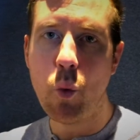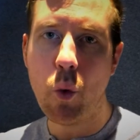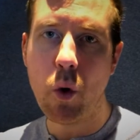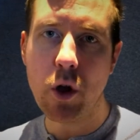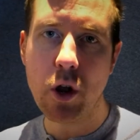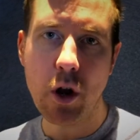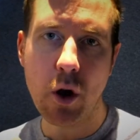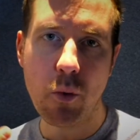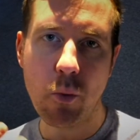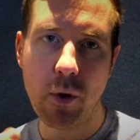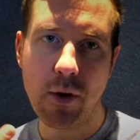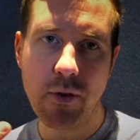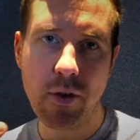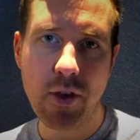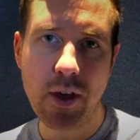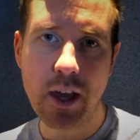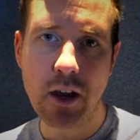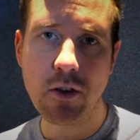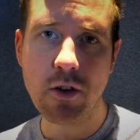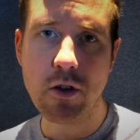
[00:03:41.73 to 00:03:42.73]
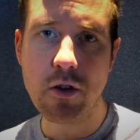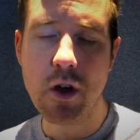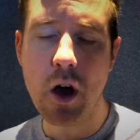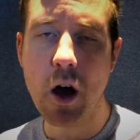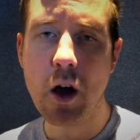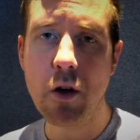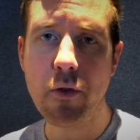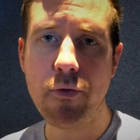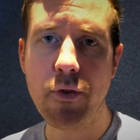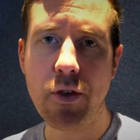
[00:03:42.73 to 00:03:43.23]
you know, if you think you're too
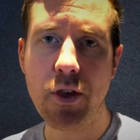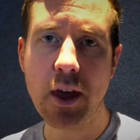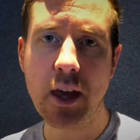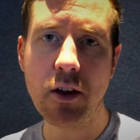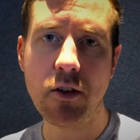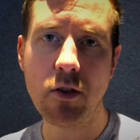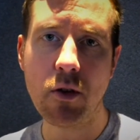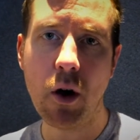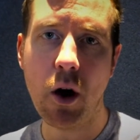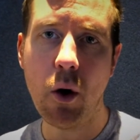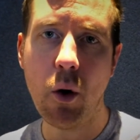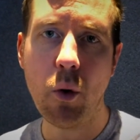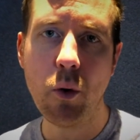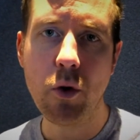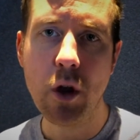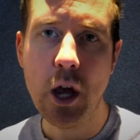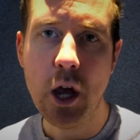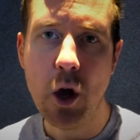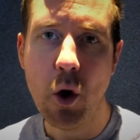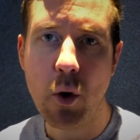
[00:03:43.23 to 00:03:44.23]
young, or if you think you're too old,